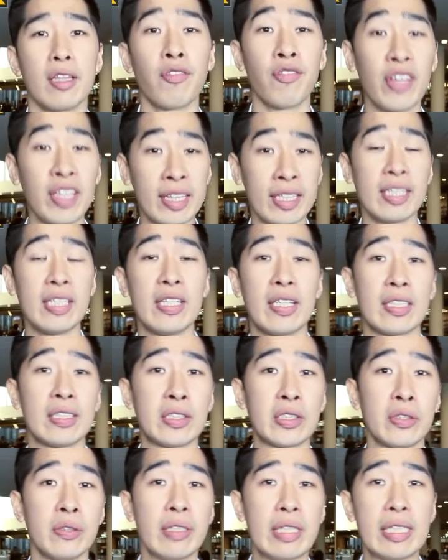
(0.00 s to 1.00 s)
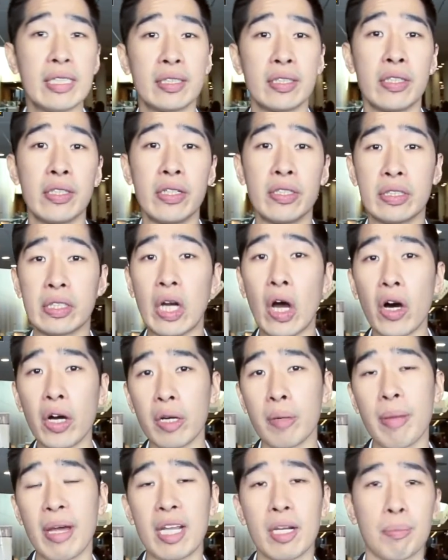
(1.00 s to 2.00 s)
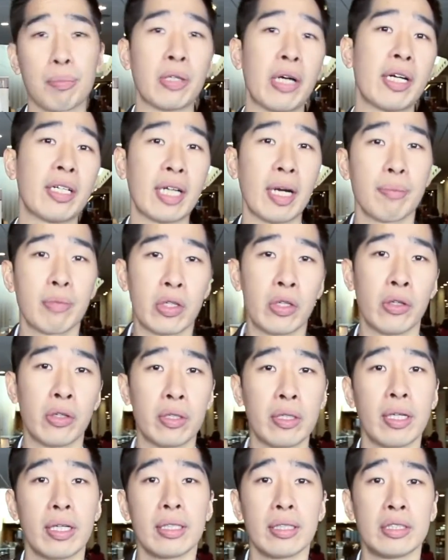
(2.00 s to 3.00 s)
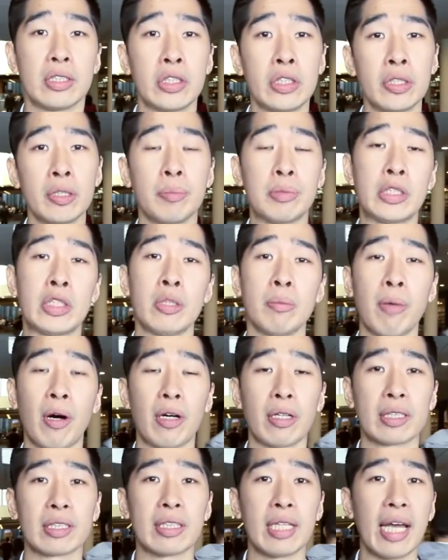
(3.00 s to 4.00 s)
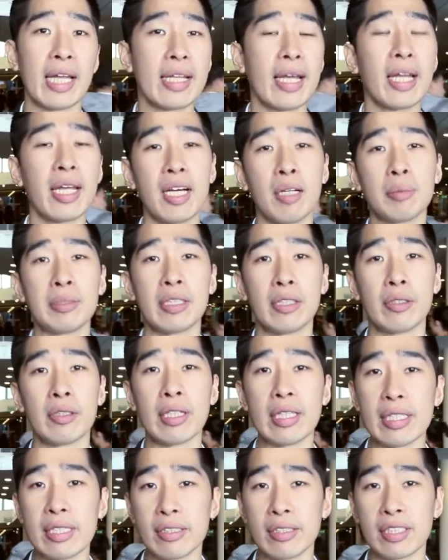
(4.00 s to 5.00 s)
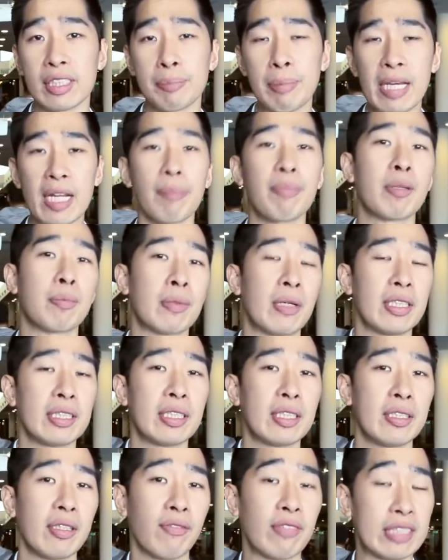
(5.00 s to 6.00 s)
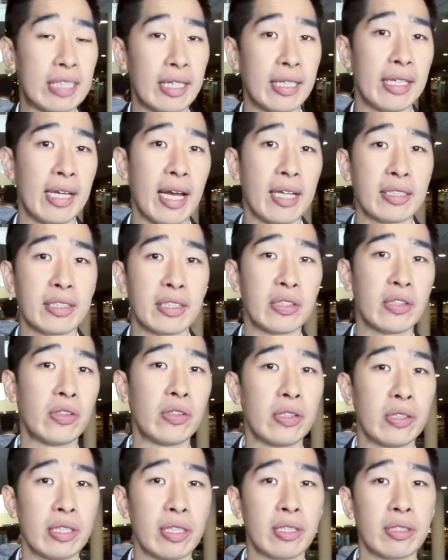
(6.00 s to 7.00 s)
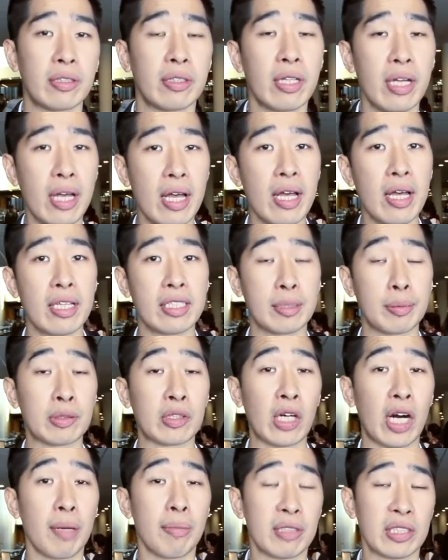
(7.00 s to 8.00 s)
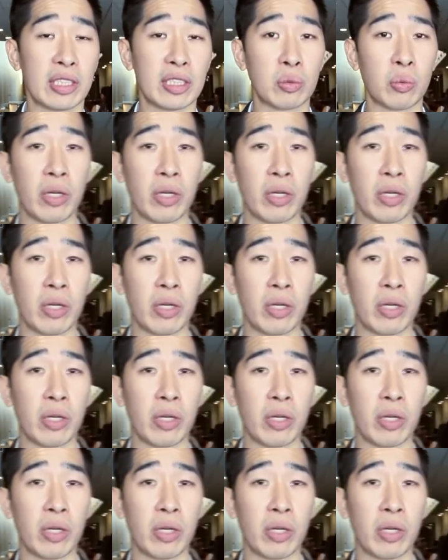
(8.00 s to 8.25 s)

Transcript: The fifth thing you can do is to use an automated program called Tube Toolbox, and that helps you speed up the process of sending out to all your subscribers